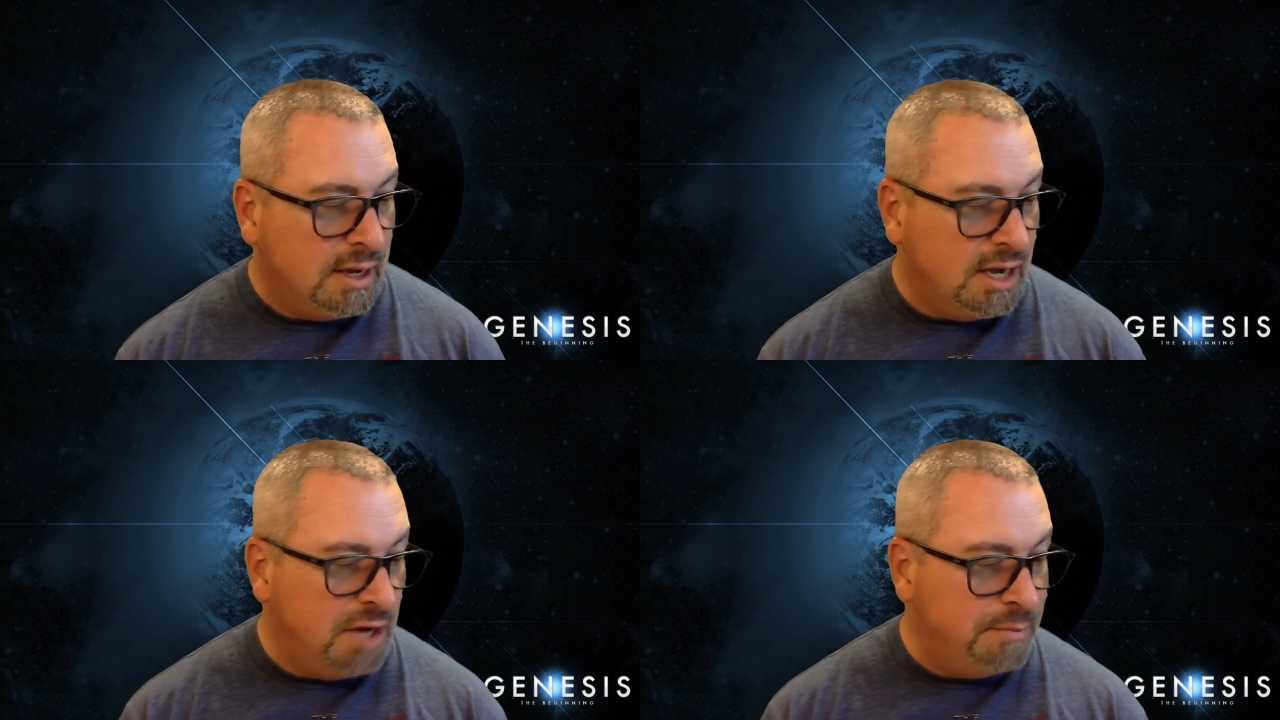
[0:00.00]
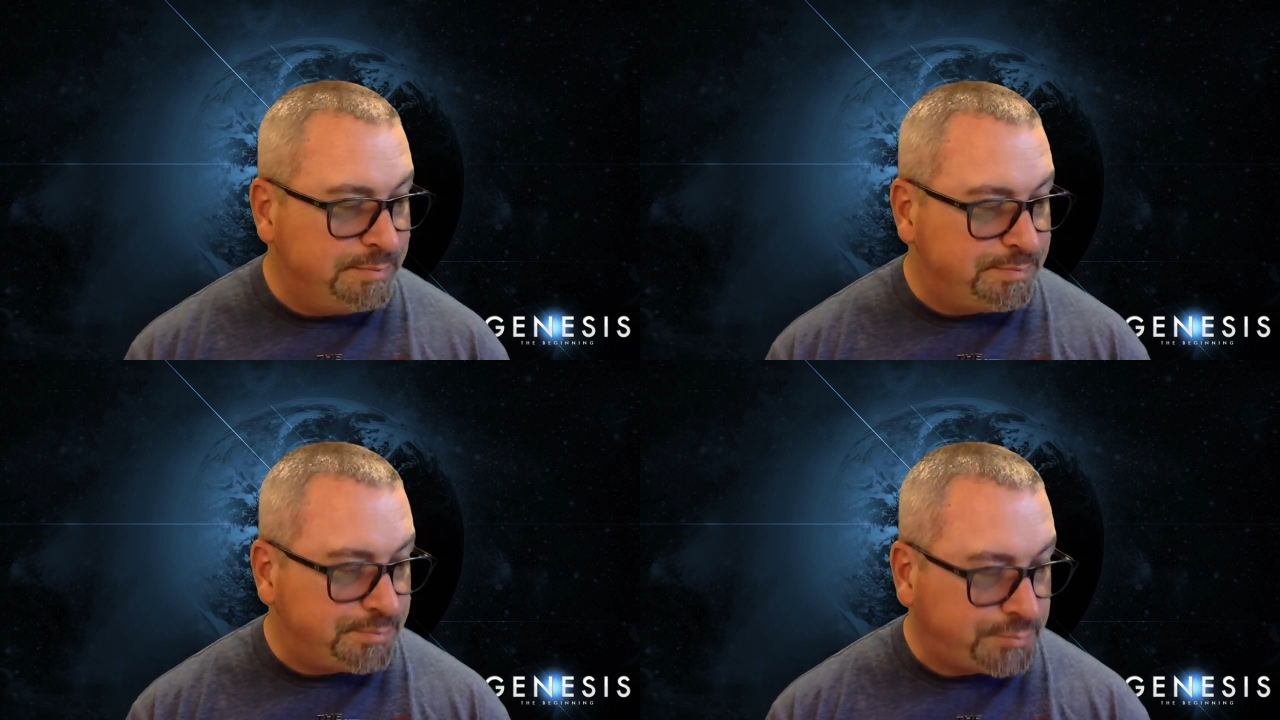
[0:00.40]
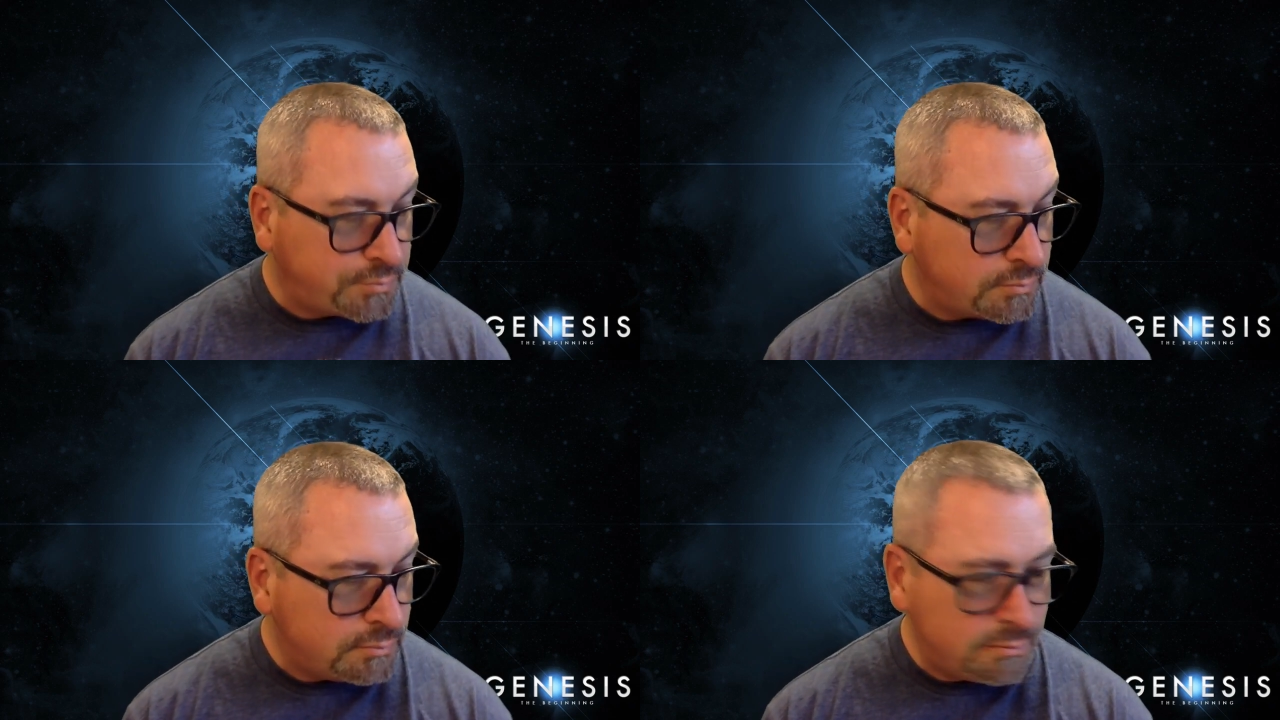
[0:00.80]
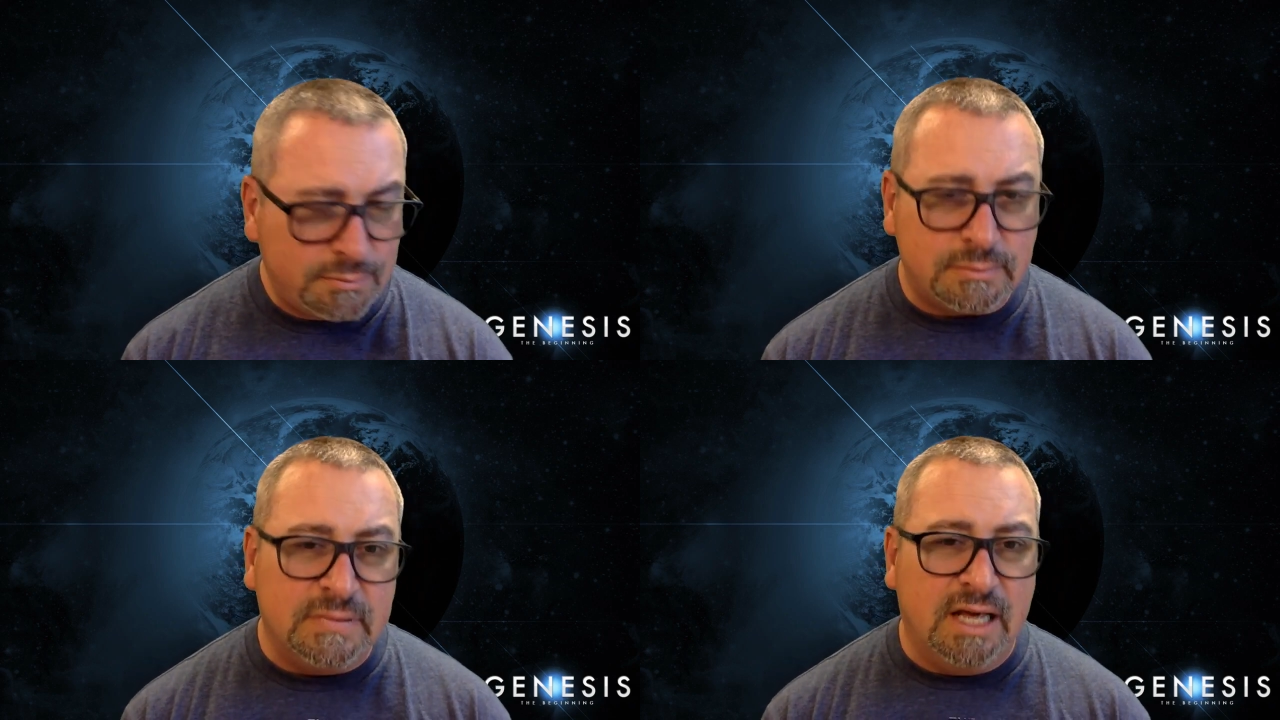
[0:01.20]
The
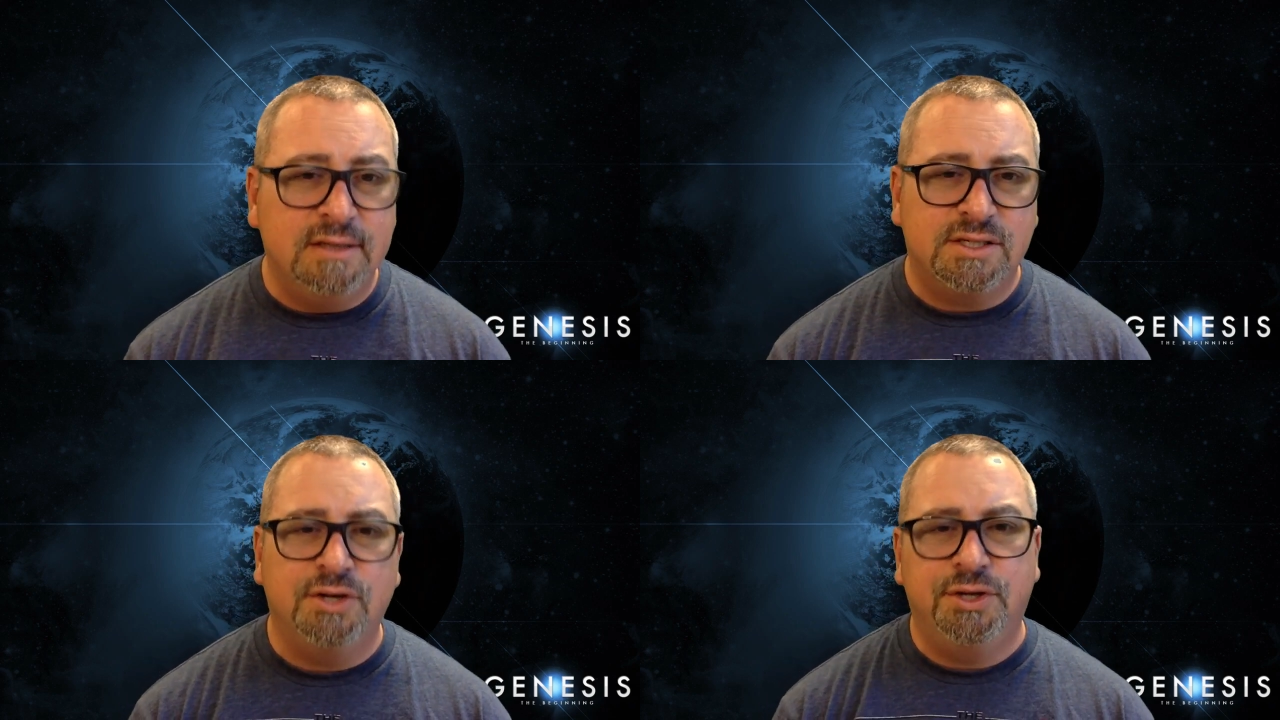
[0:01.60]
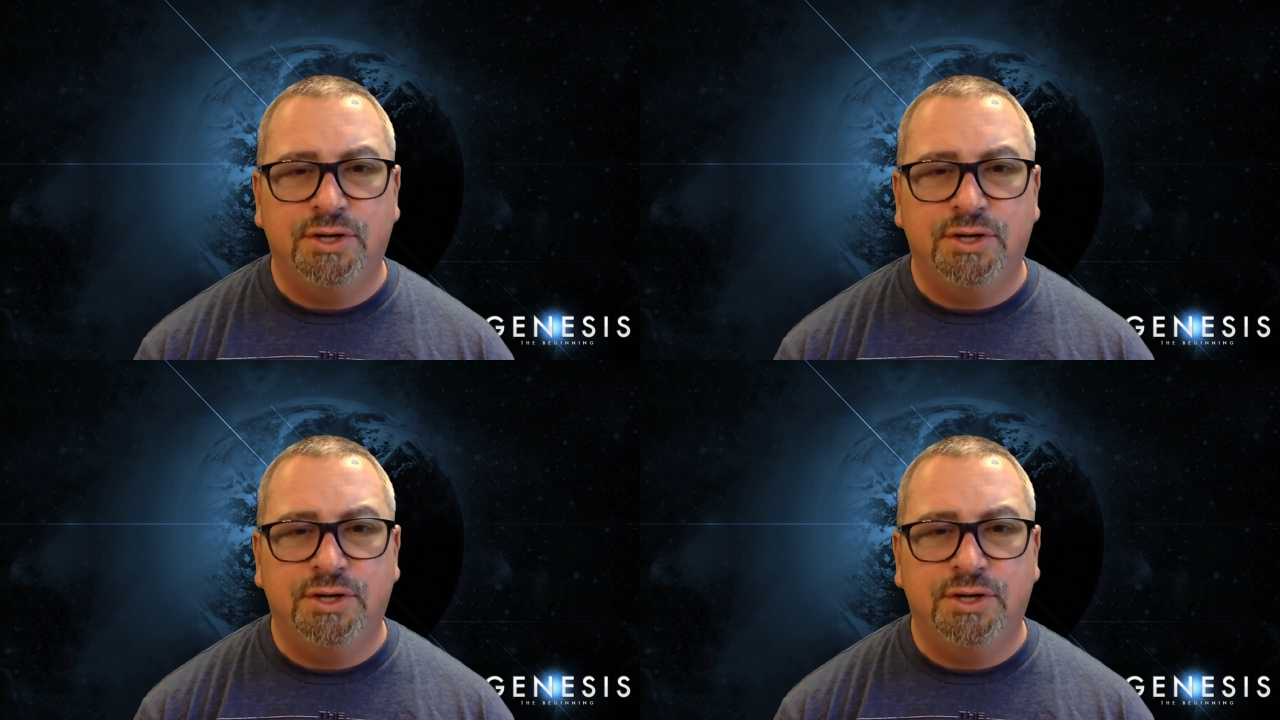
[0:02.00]
rest